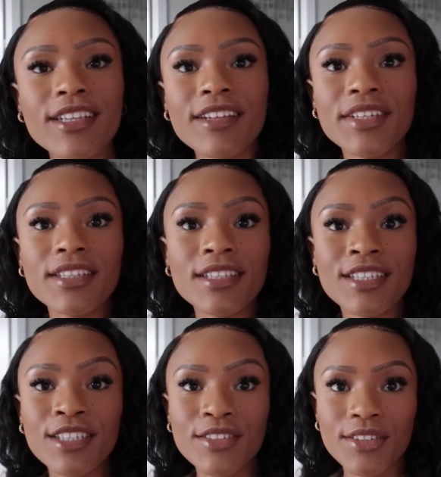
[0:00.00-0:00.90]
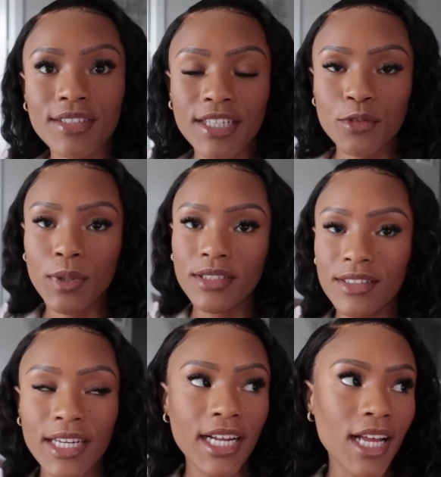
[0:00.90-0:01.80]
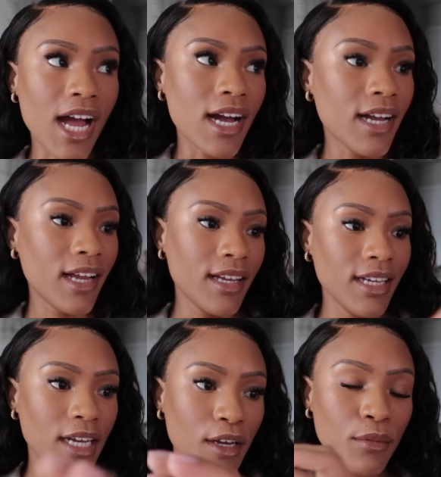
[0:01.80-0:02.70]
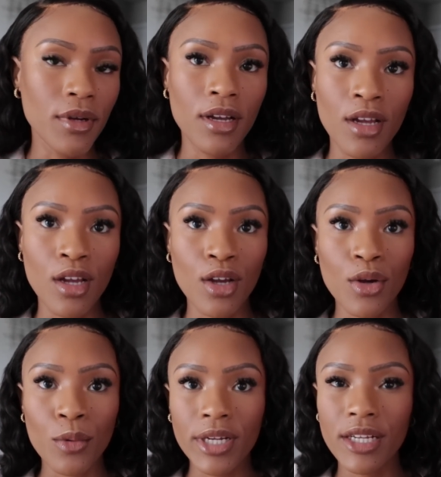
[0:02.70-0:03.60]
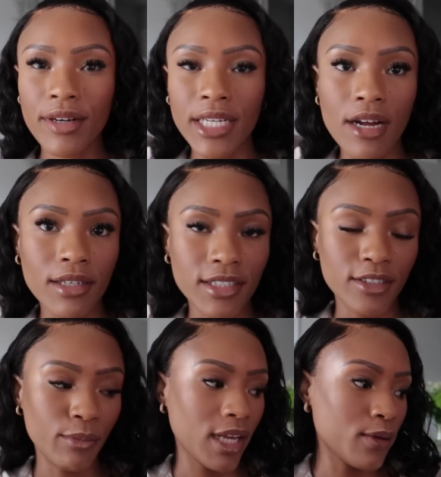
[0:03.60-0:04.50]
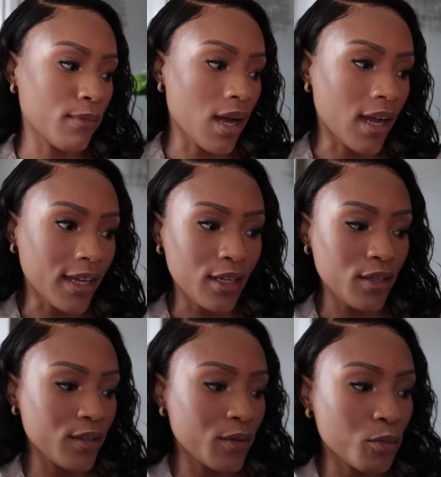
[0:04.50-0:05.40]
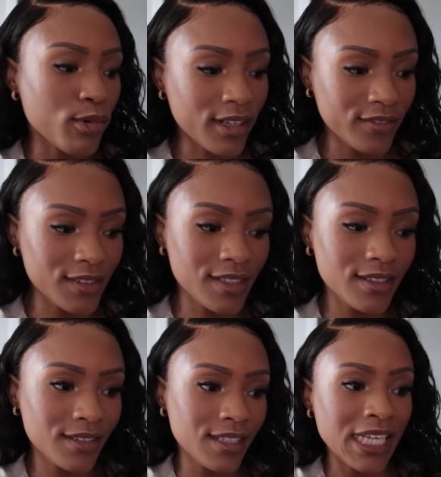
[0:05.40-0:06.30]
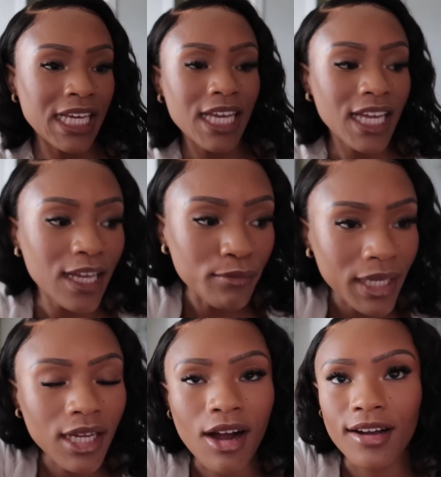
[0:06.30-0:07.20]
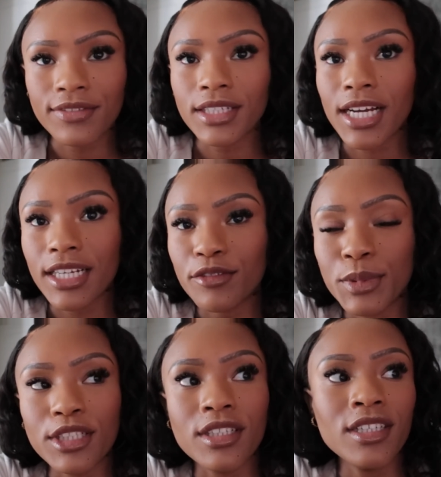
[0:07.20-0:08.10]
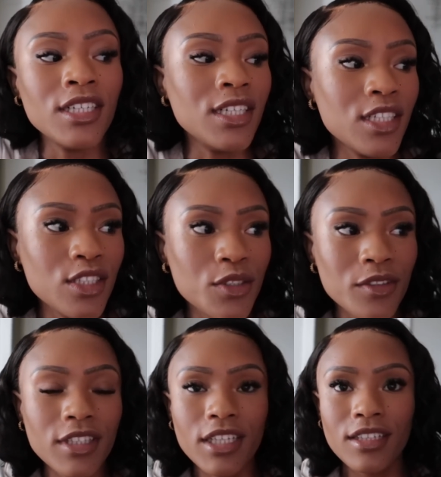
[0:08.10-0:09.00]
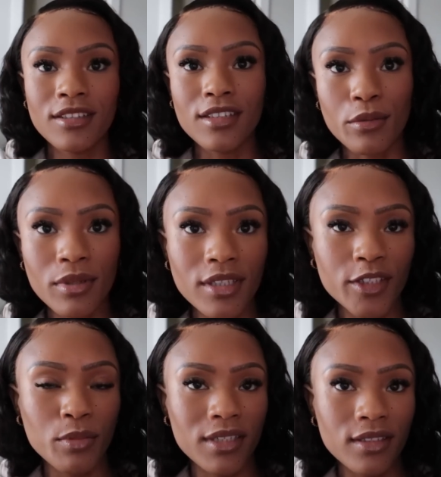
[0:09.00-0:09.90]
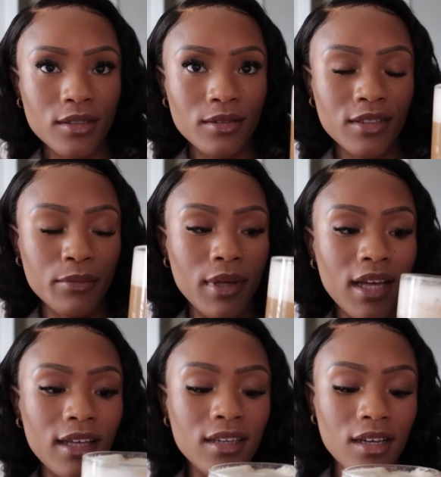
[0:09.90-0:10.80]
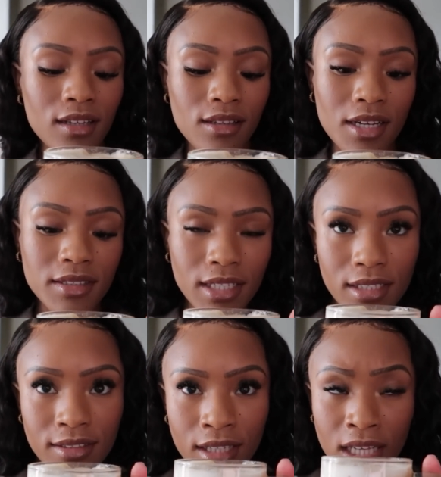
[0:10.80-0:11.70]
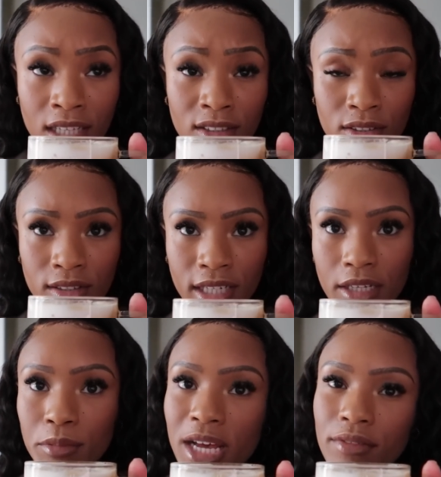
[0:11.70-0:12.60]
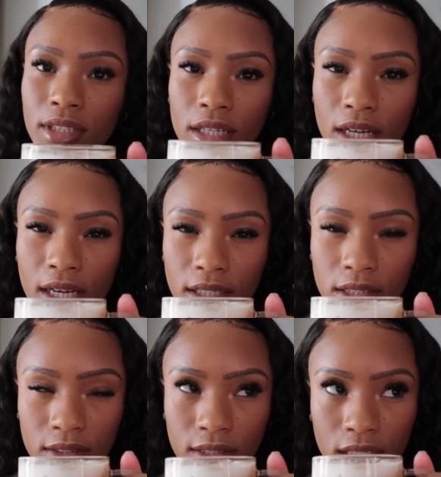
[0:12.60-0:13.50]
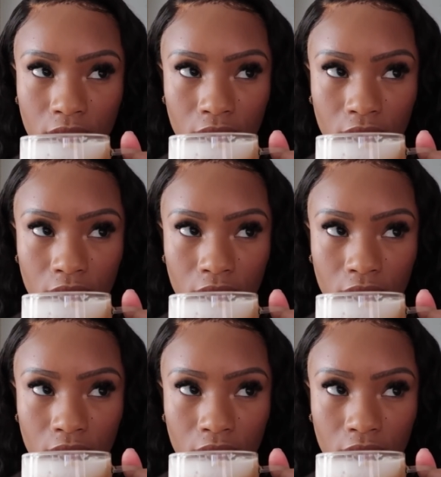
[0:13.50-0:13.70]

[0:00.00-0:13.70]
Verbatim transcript: 11th. So today's Wednesday. I am working right now. I just made my breakfast and my coffee. I've been using double espresso to make lattes. So today I'm having like an iced,